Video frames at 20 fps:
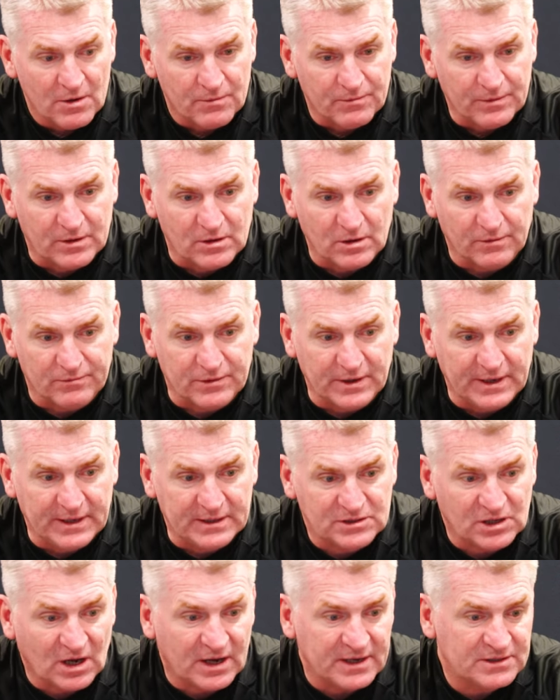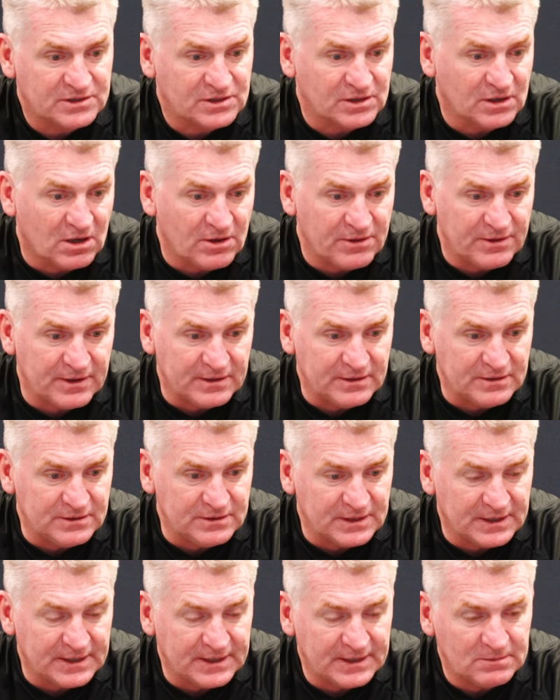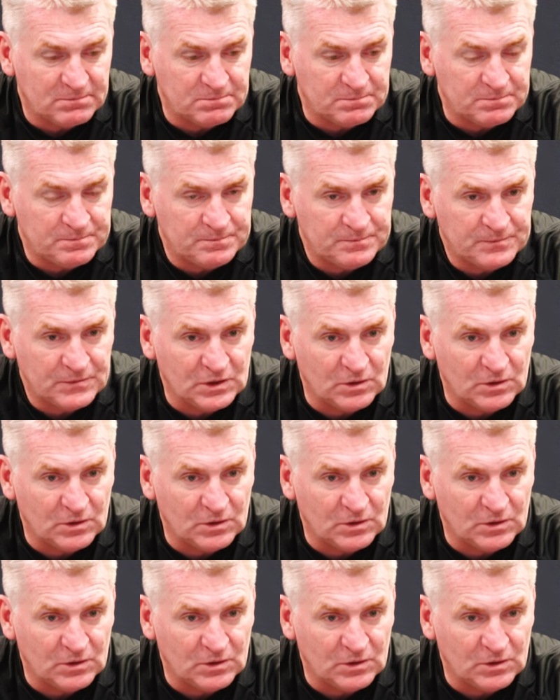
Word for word: recovery tights on, and um,